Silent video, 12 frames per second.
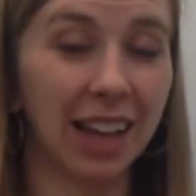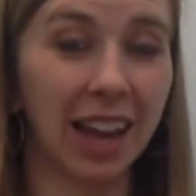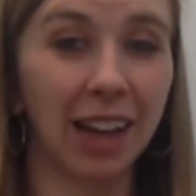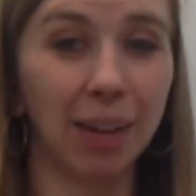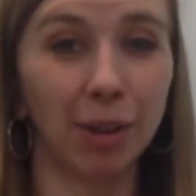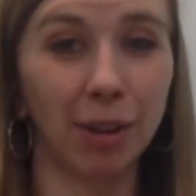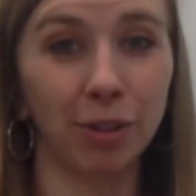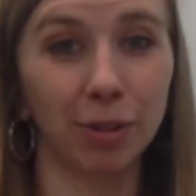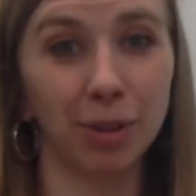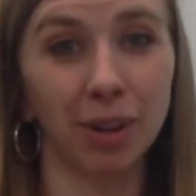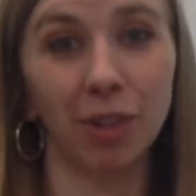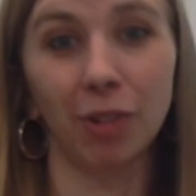anywhere from
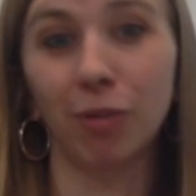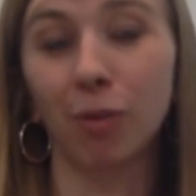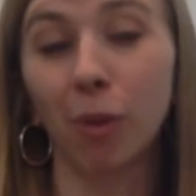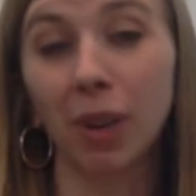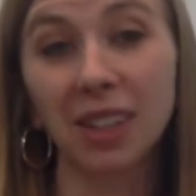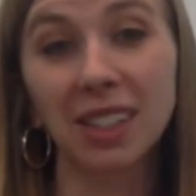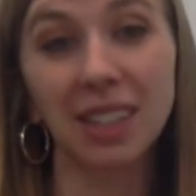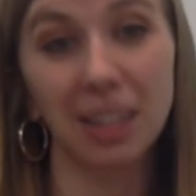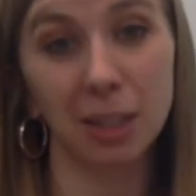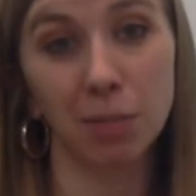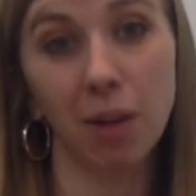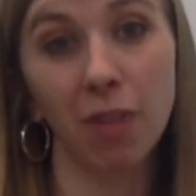another 4 to
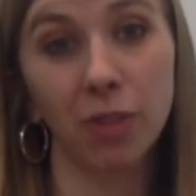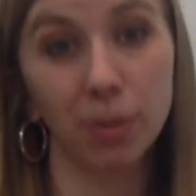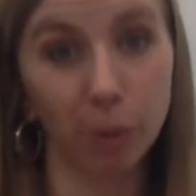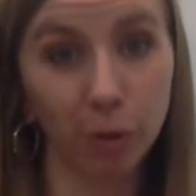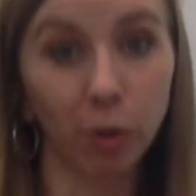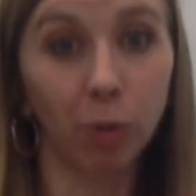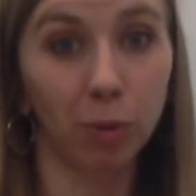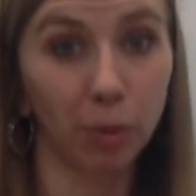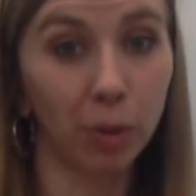6 months before